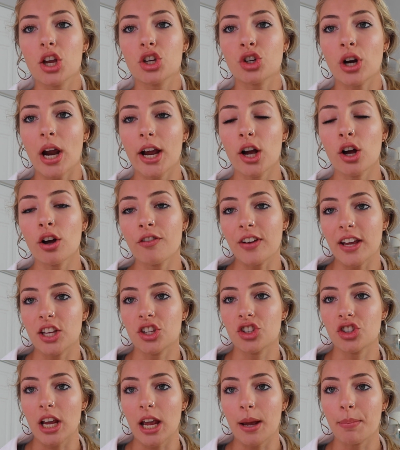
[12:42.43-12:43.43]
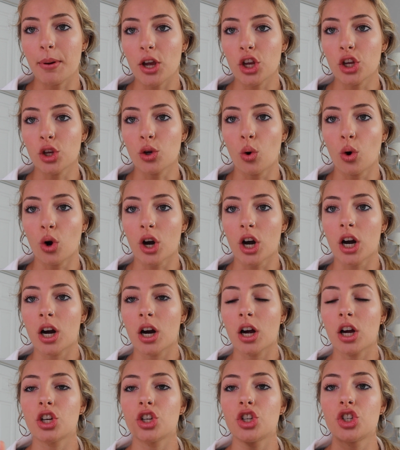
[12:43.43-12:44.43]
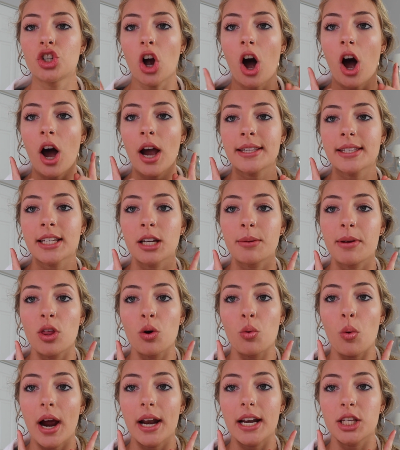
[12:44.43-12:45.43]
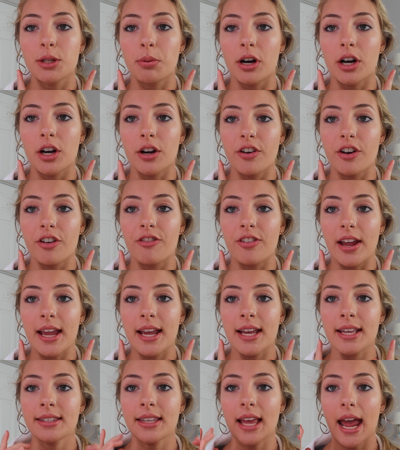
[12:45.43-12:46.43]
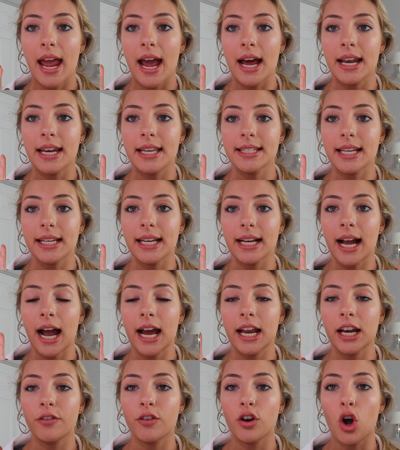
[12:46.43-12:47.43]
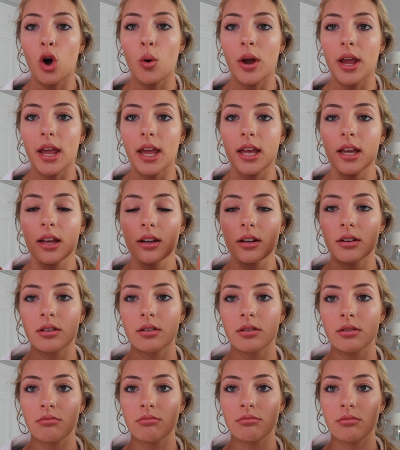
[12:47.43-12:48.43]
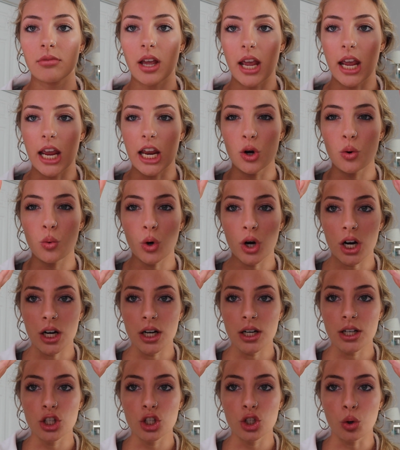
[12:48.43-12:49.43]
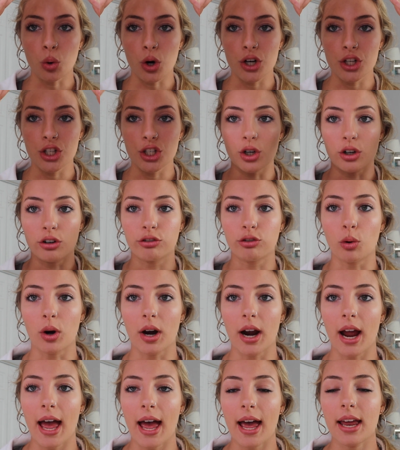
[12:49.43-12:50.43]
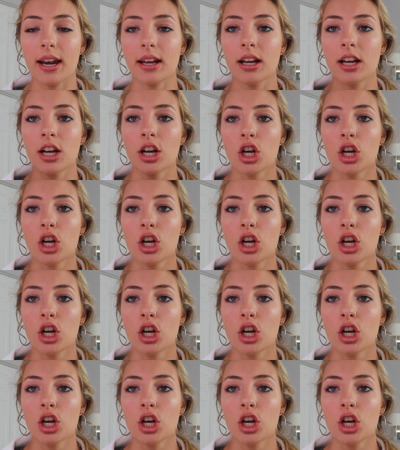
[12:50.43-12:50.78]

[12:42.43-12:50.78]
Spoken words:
triangle face shape, your jaw is going to be the widest part of your face and it's going to kind of go inwards towards your forehead.